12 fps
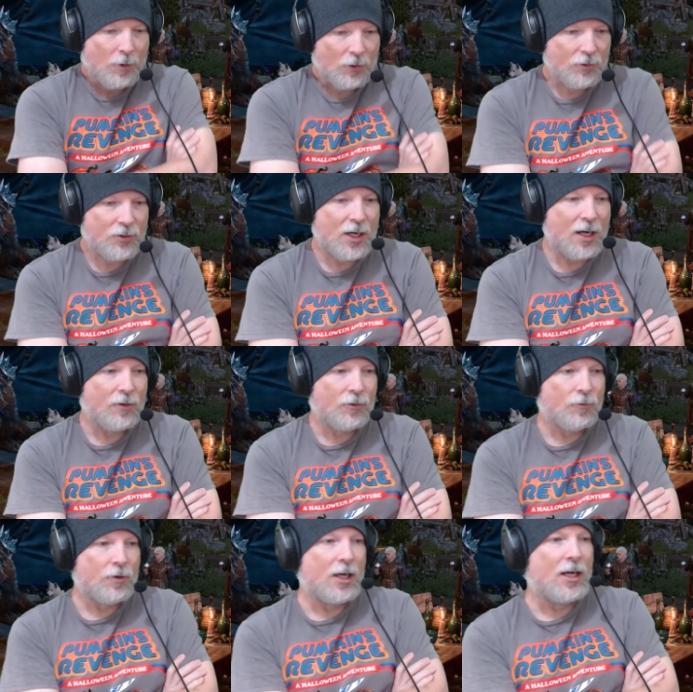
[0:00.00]
Baldur's Gate
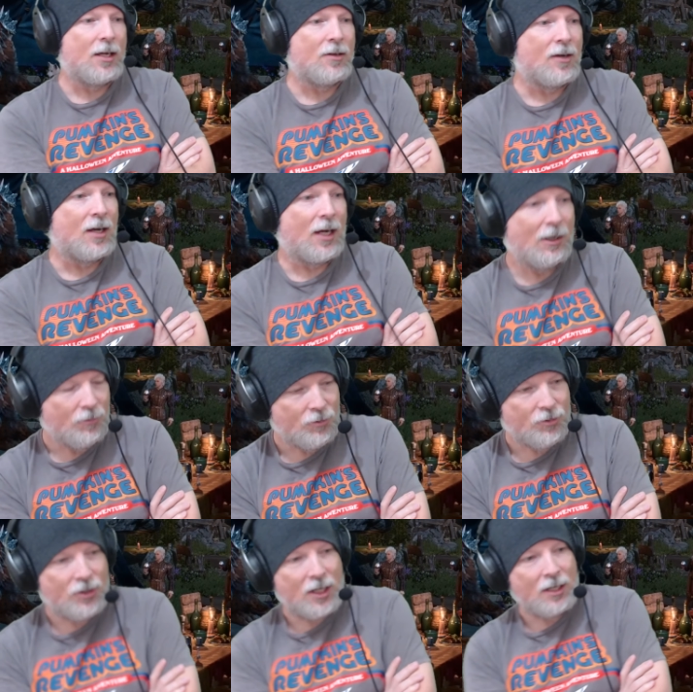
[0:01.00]
three is an
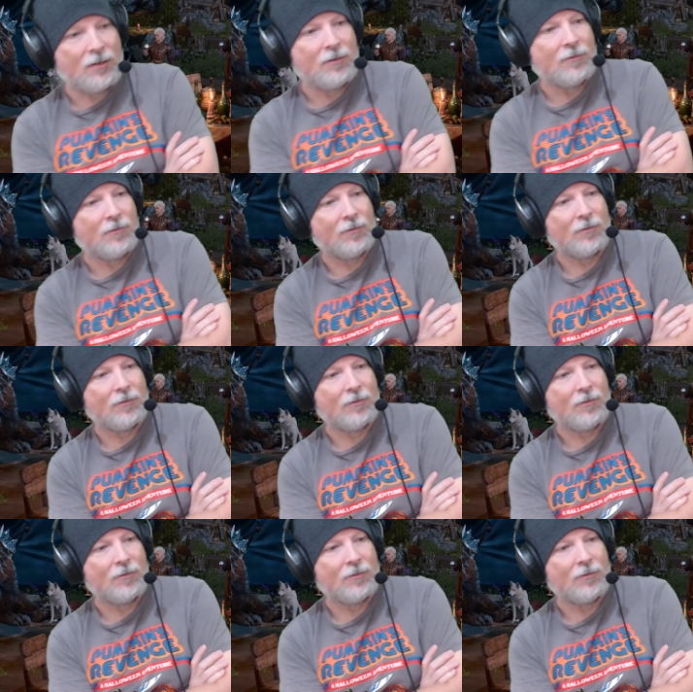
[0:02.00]
interesting